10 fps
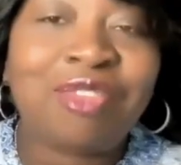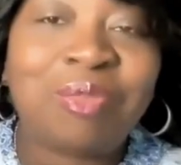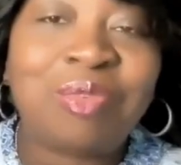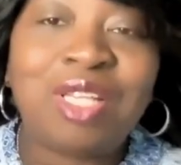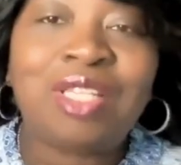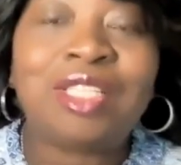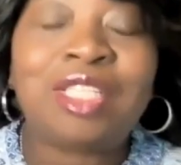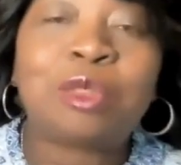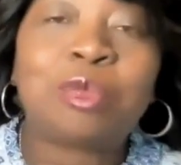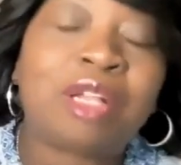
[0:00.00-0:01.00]
everyone,
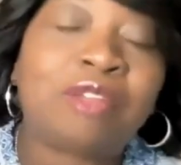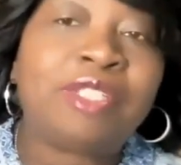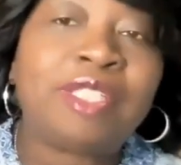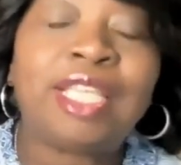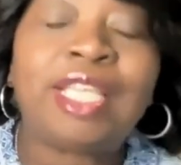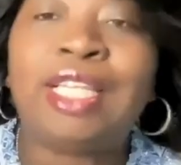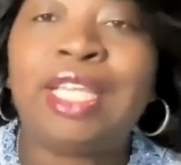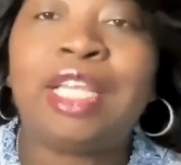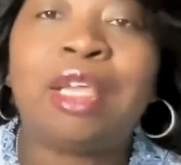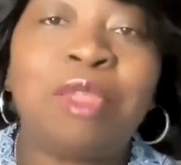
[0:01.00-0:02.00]
this is Prophetess
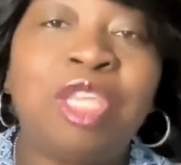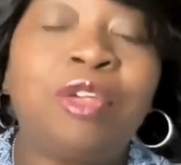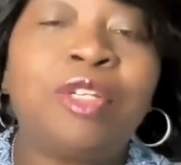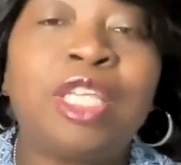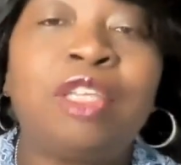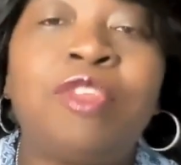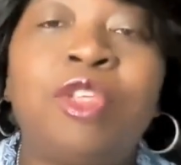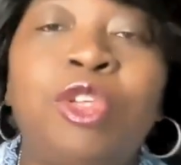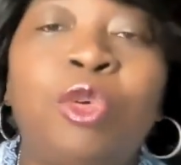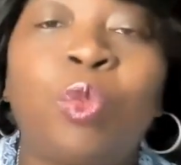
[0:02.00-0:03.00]
Kelly, and I'm here to give
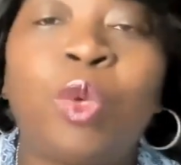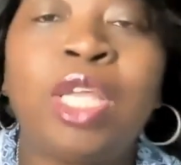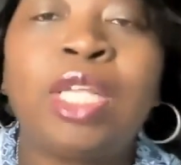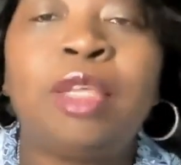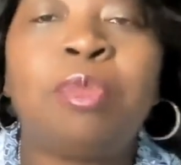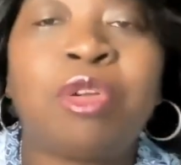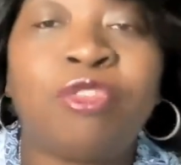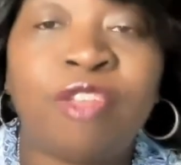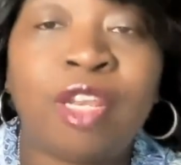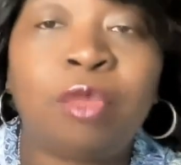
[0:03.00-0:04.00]
you your weekly
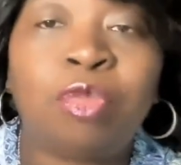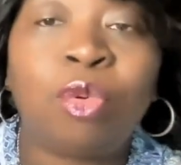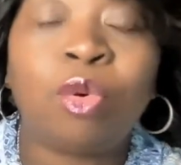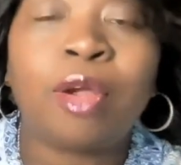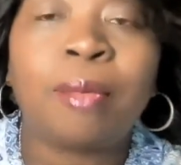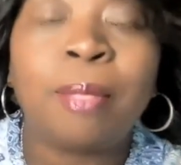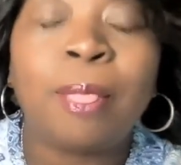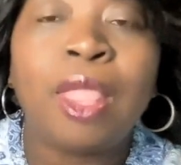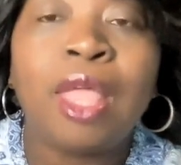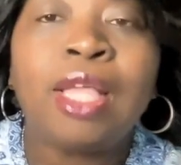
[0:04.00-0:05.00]
prophetic pour.
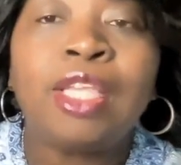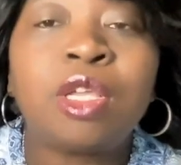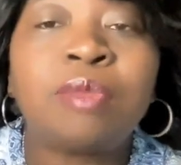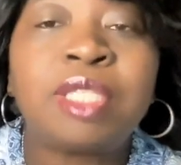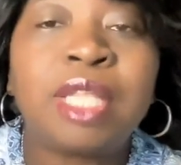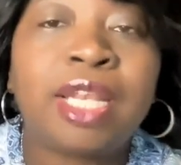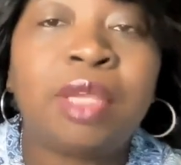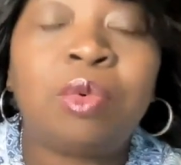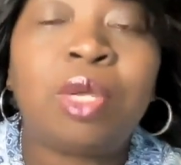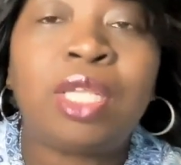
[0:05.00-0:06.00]
Psalms
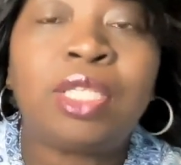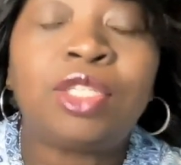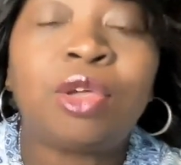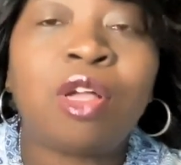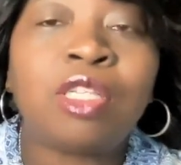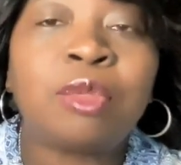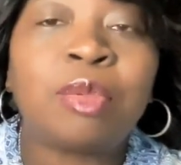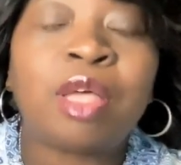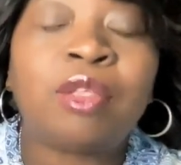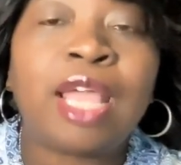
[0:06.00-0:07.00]
91 talks
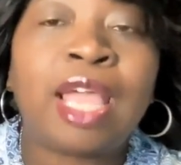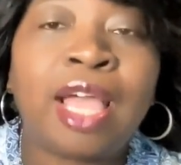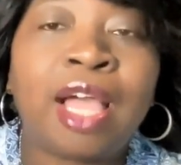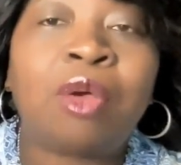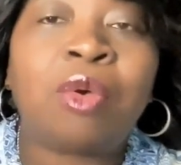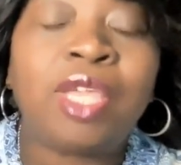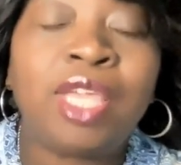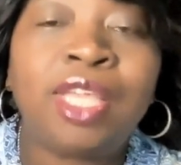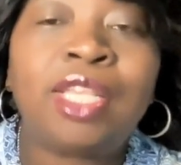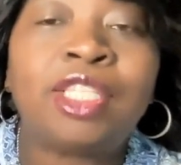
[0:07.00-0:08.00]
about how he